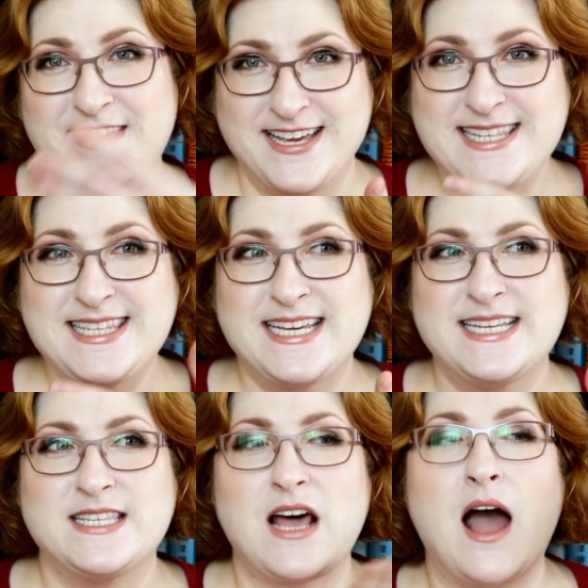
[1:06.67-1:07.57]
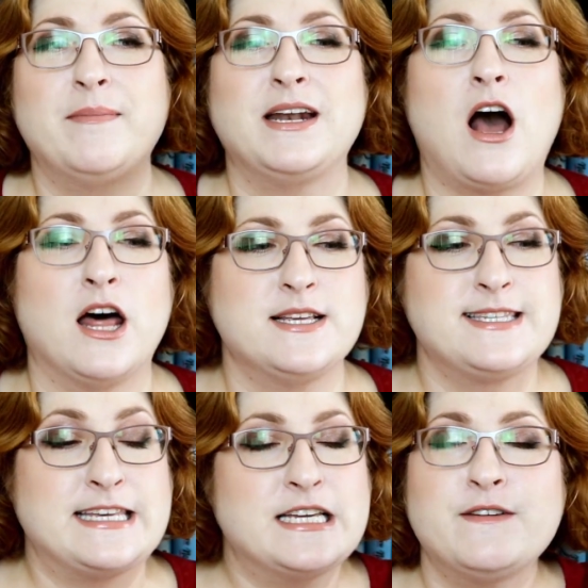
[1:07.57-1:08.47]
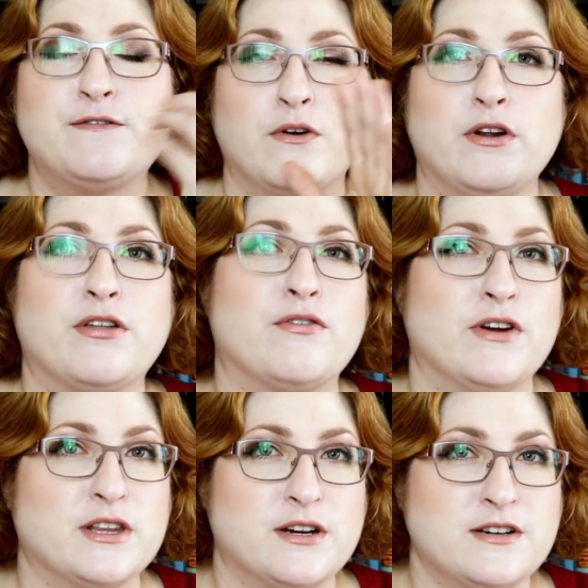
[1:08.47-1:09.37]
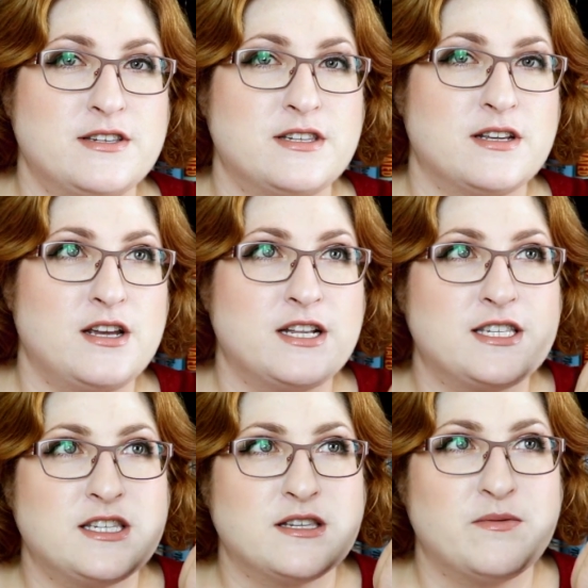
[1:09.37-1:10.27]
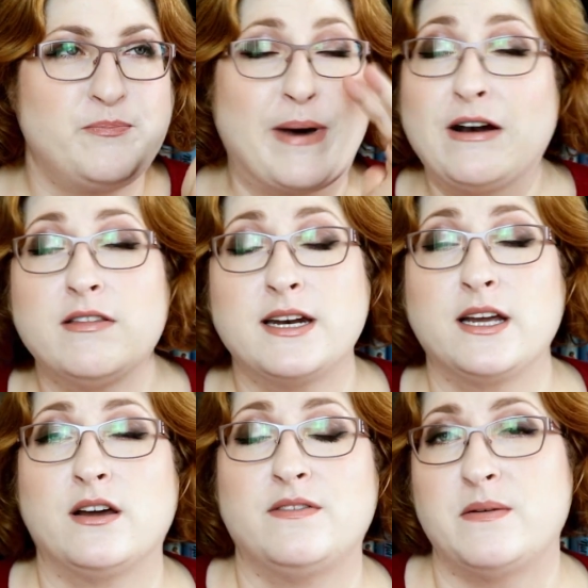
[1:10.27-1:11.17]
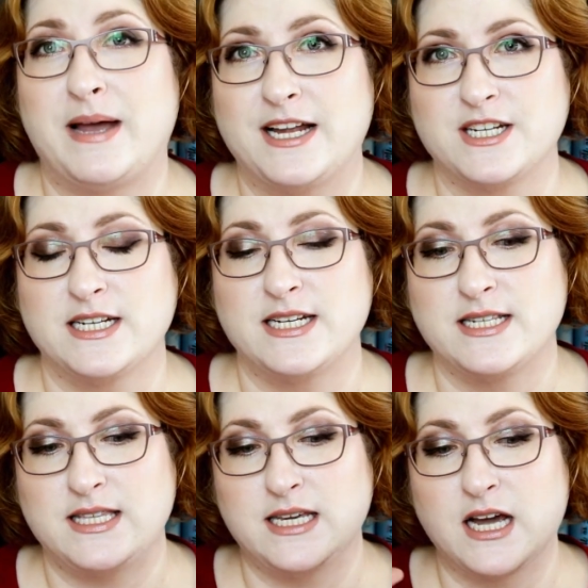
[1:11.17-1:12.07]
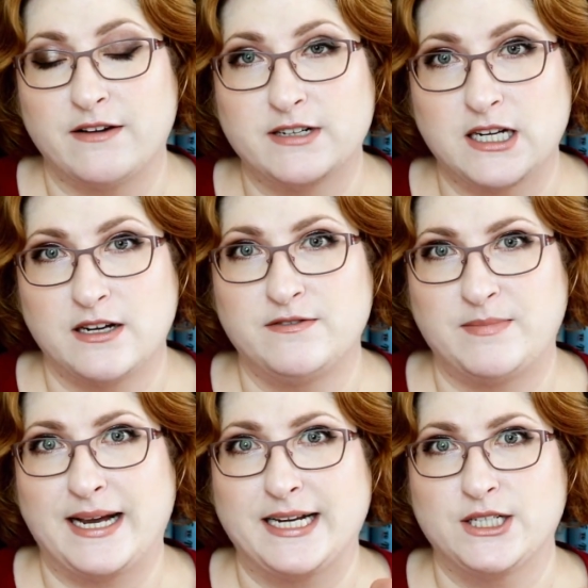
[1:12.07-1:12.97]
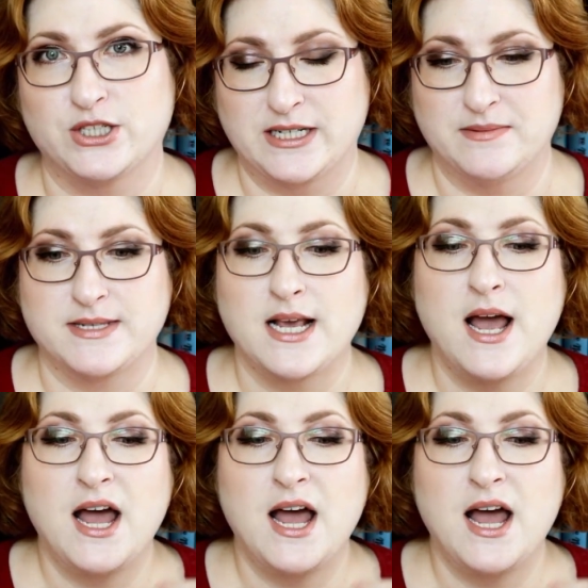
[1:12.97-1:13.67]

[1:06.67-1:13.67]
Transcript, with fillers: This is, I mean, honestly, for thrillers, it's better than I could have imagined. It is the cover of my dreams.